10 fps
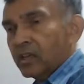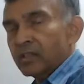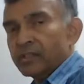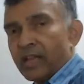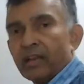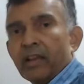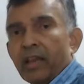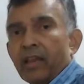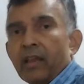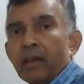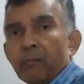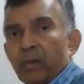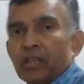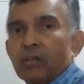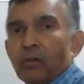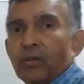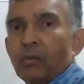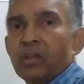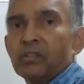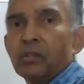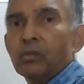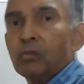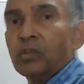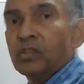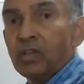send a picture of the question to Ms.